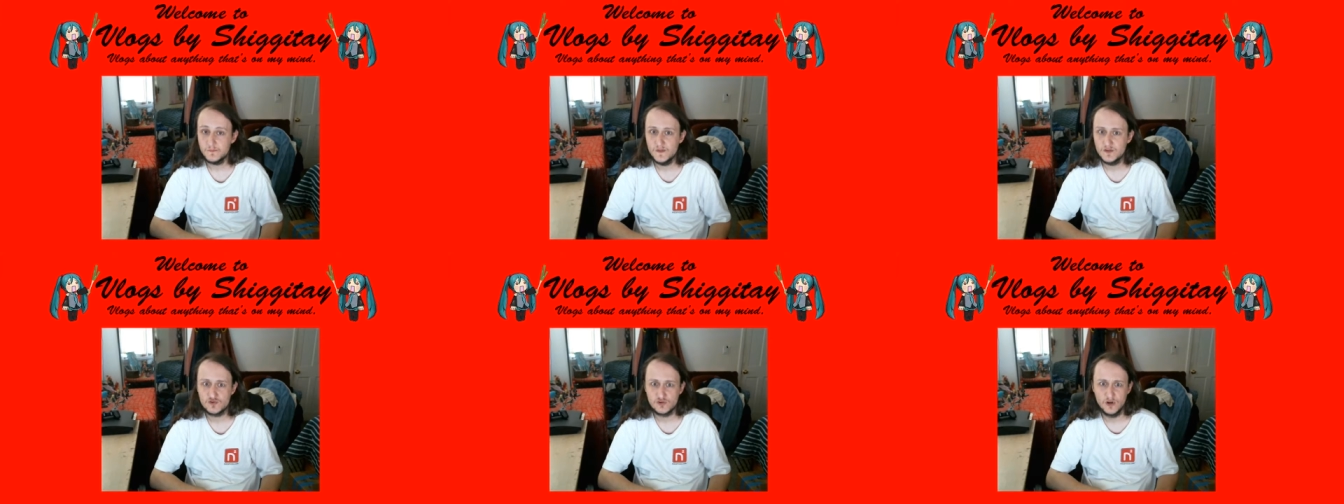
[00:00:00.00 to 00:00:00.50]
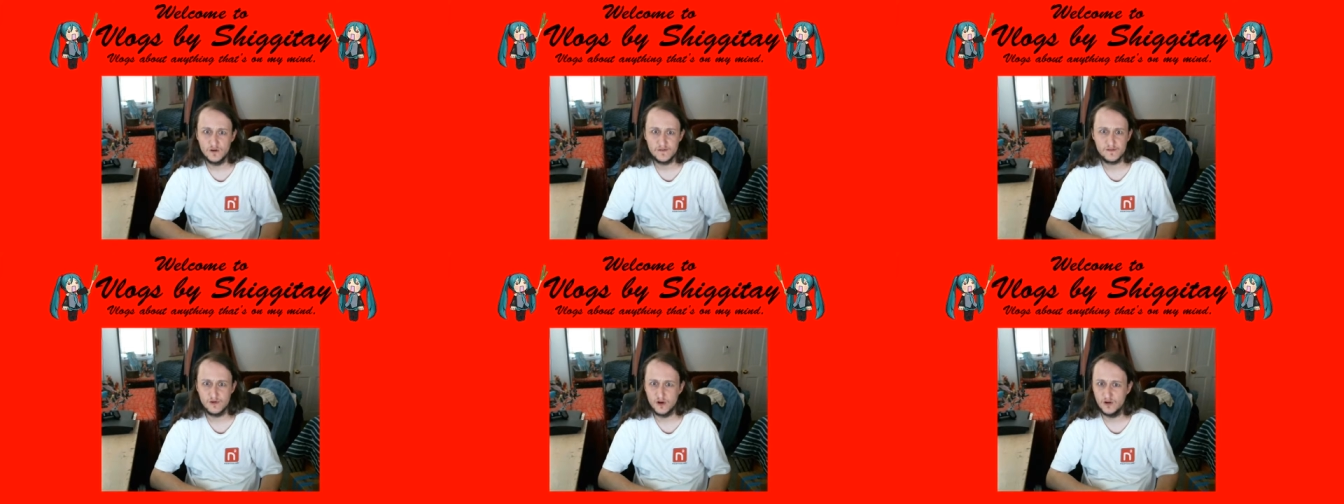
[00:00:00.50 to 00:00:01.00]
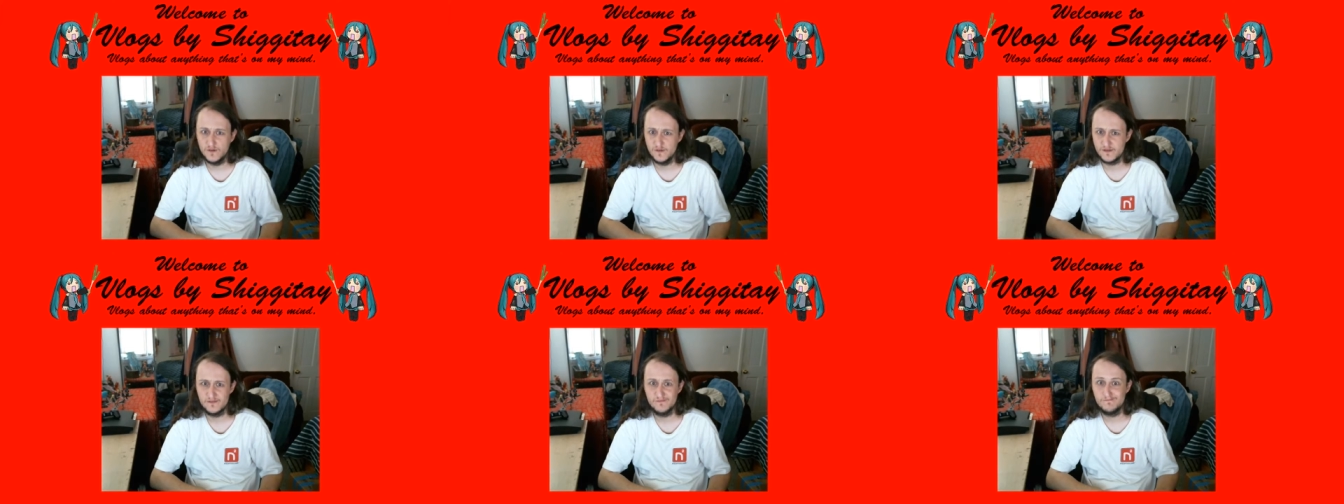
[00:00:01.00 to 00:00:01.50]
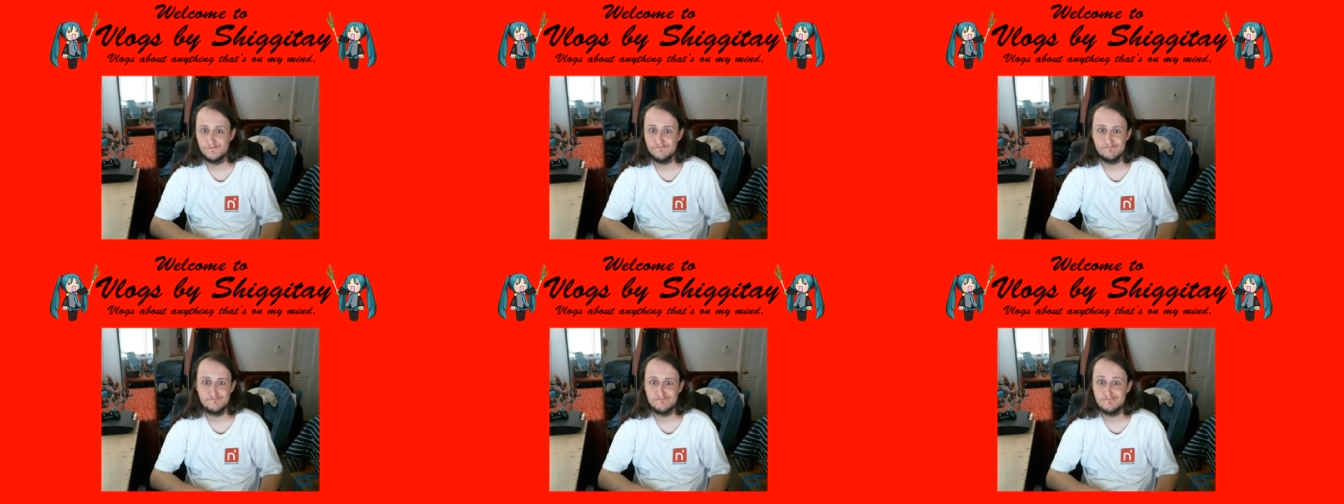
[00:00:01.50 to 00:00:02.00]
troves, groves,
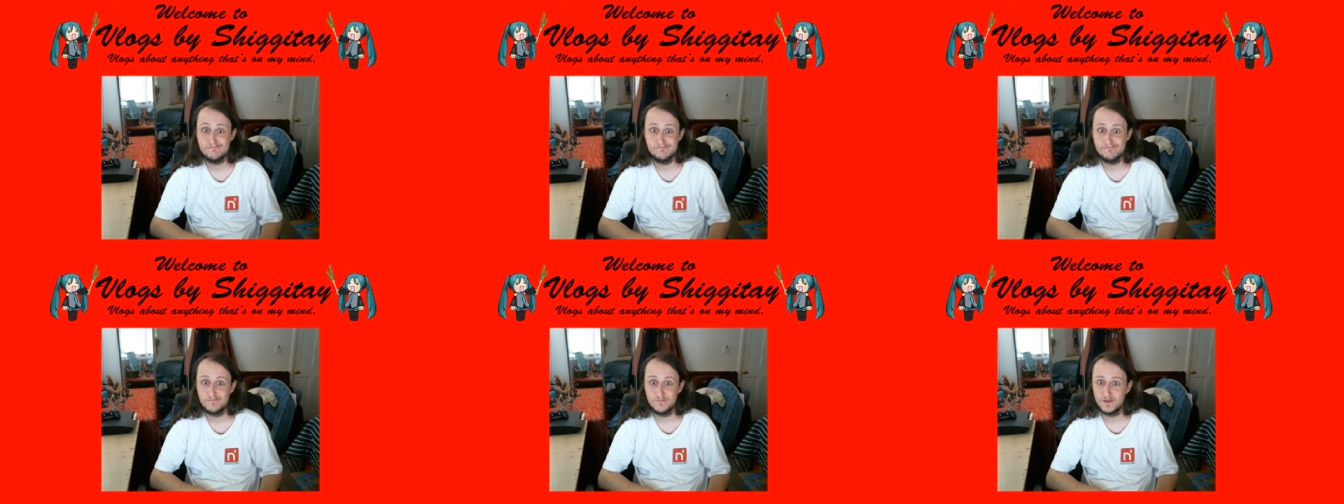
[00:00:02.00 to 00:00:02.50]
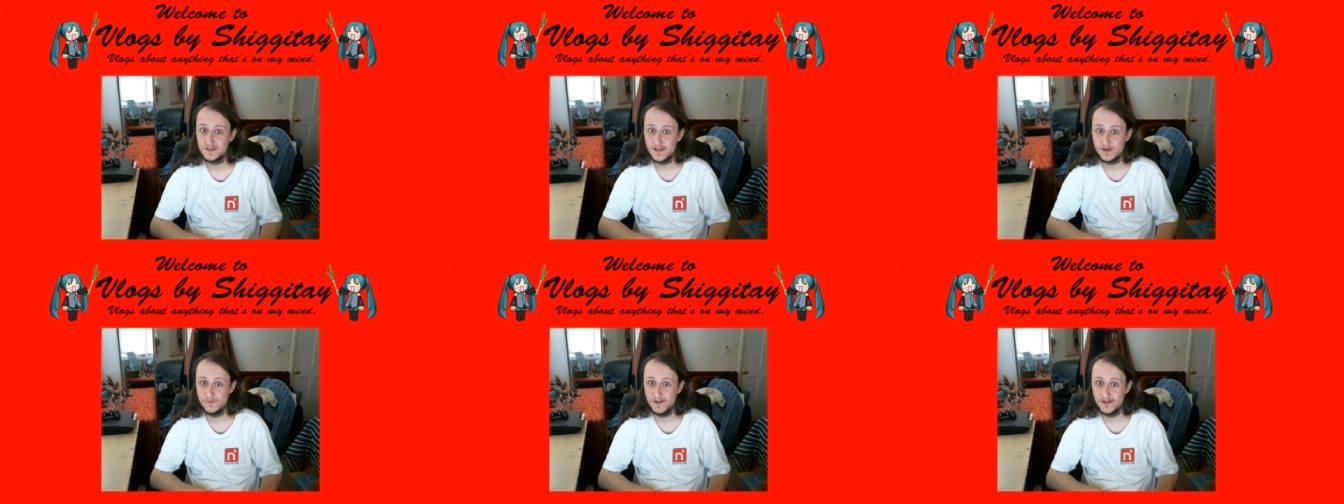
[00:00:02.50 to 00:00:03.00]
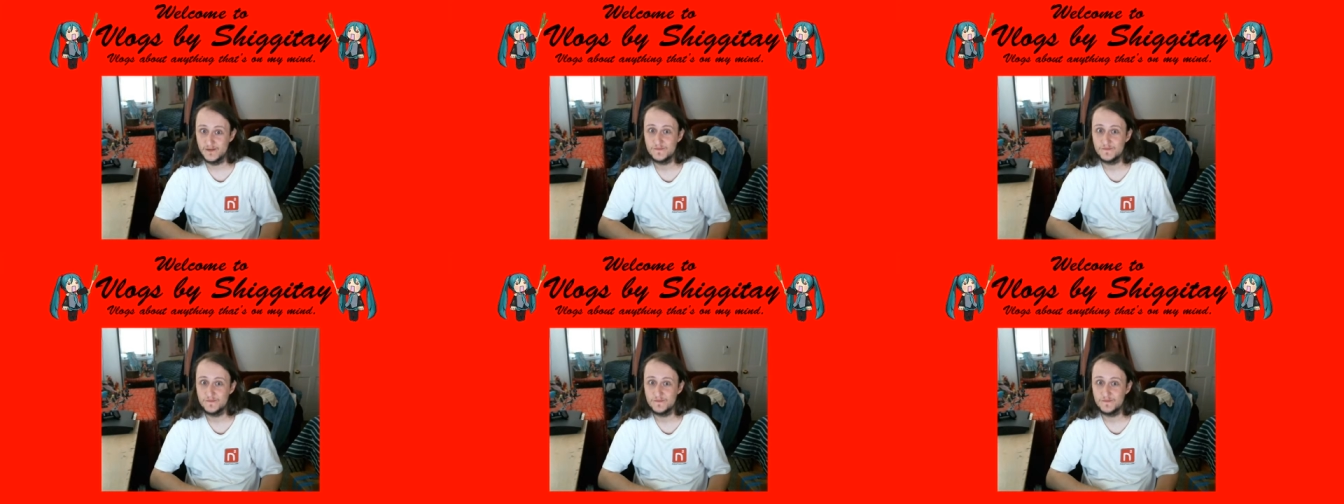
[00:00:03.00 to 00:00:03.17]
take your pick.